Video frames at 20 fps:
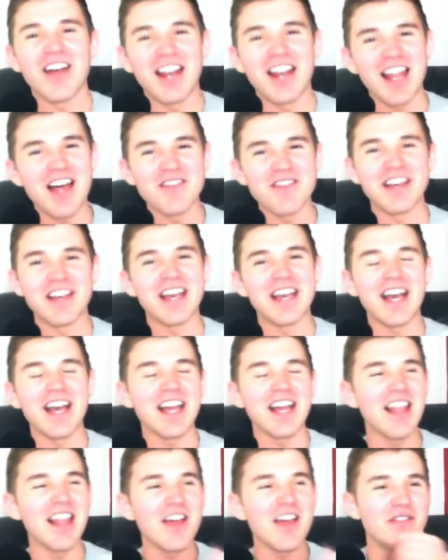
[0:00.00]
I love it.
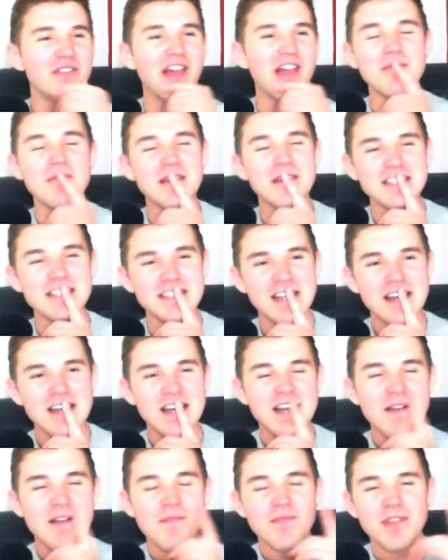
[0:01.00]
I love that because
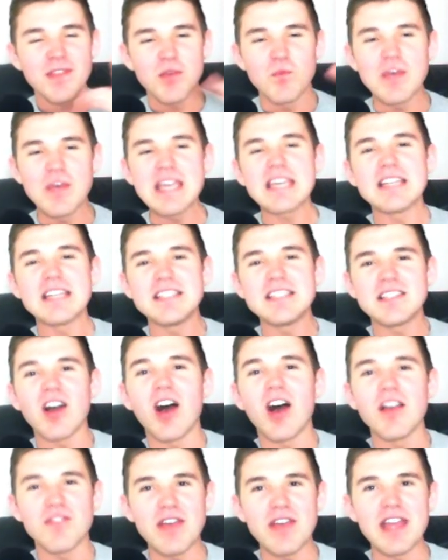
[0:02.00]
we can
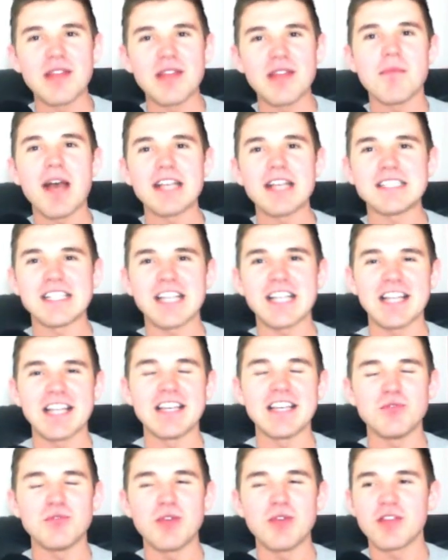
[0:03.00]
dive in and
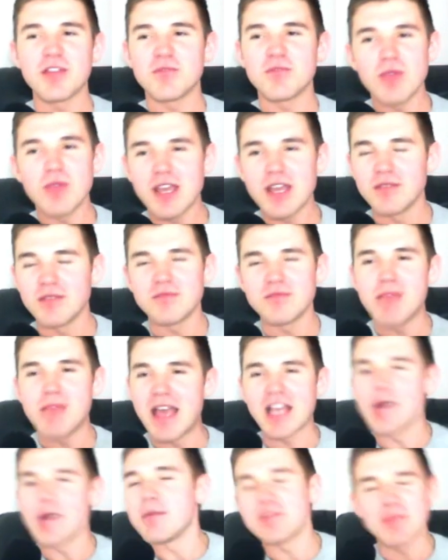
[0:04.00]
basically we could
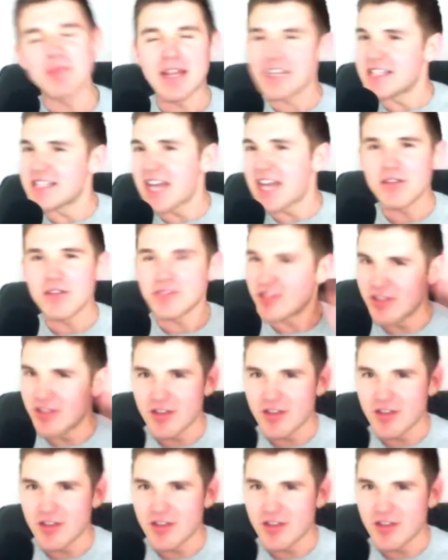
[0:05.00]
make up as many tales.